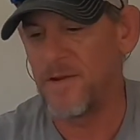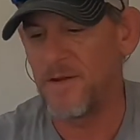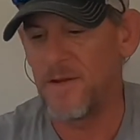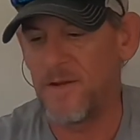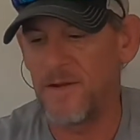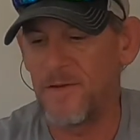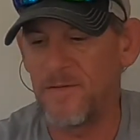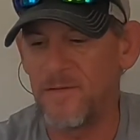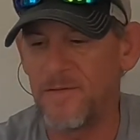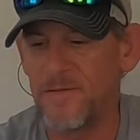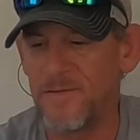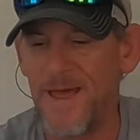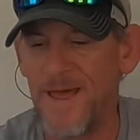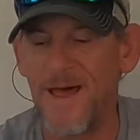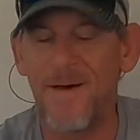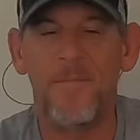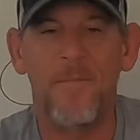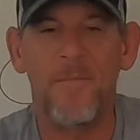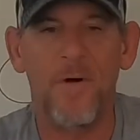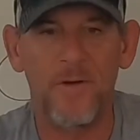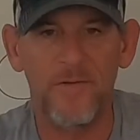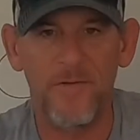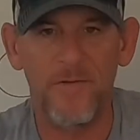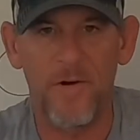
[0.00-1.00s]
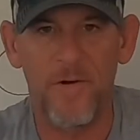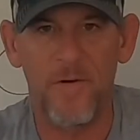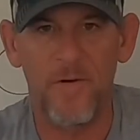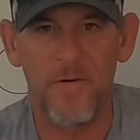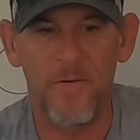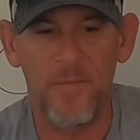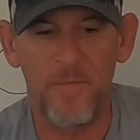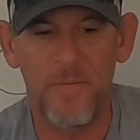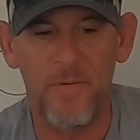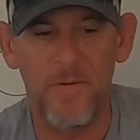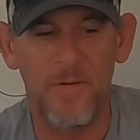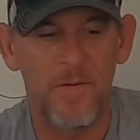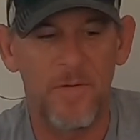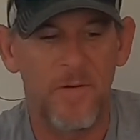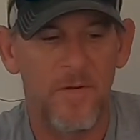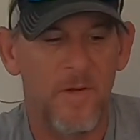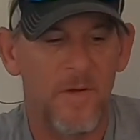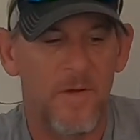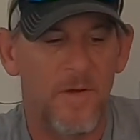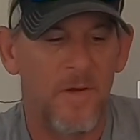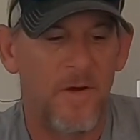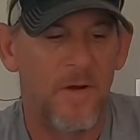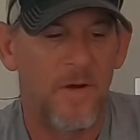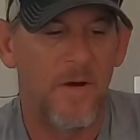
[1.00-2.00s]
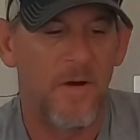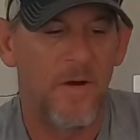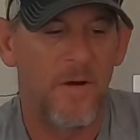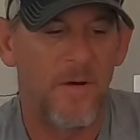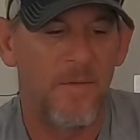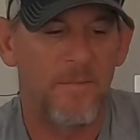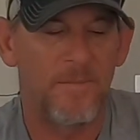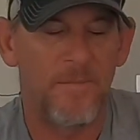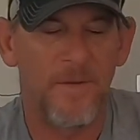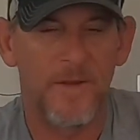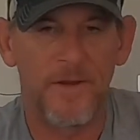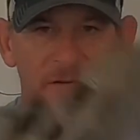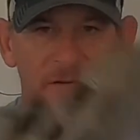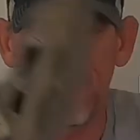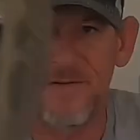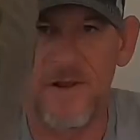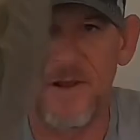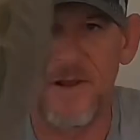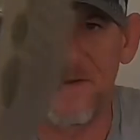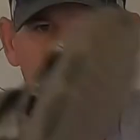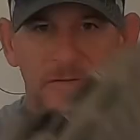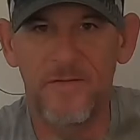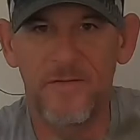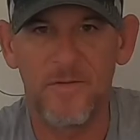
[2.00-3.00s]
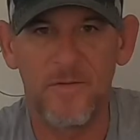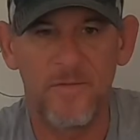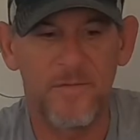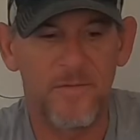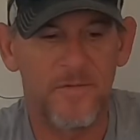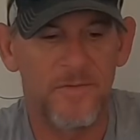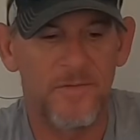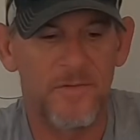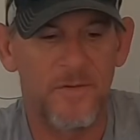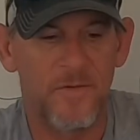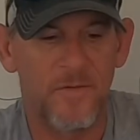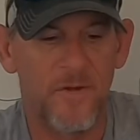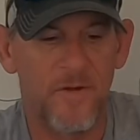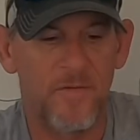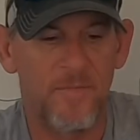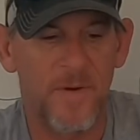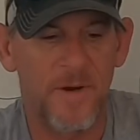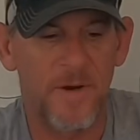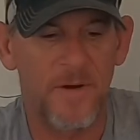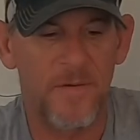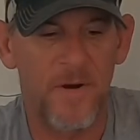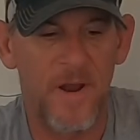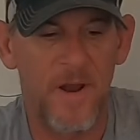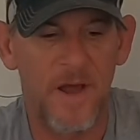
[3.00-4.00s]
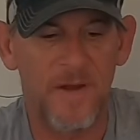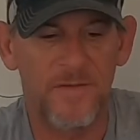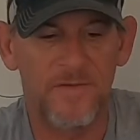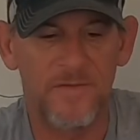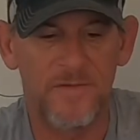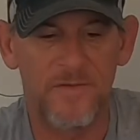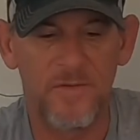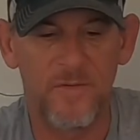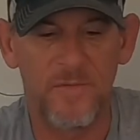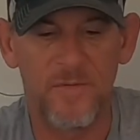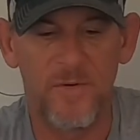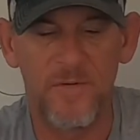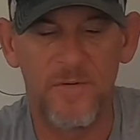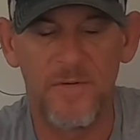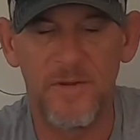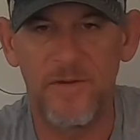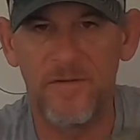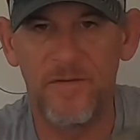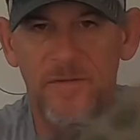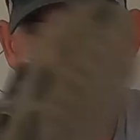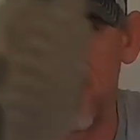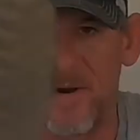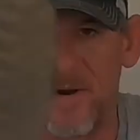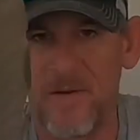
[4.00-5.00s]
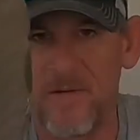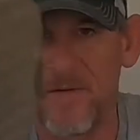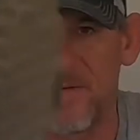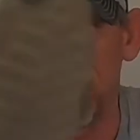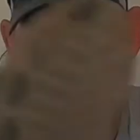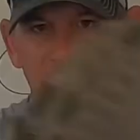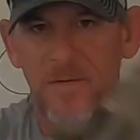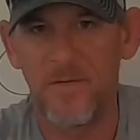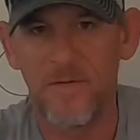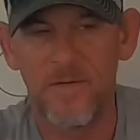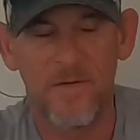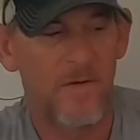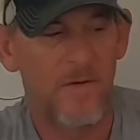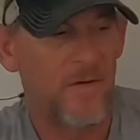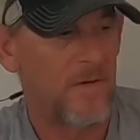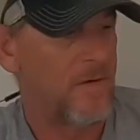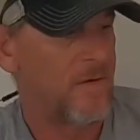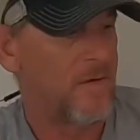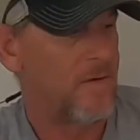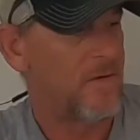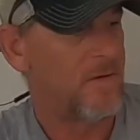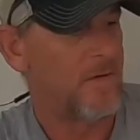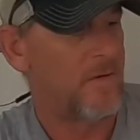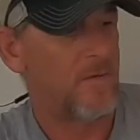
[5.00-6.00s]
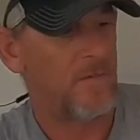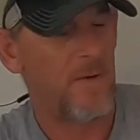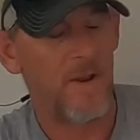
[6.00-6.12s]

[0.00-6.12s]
these. Not much harder, but um, like I said, I still still love my Crocs. Still wear these around the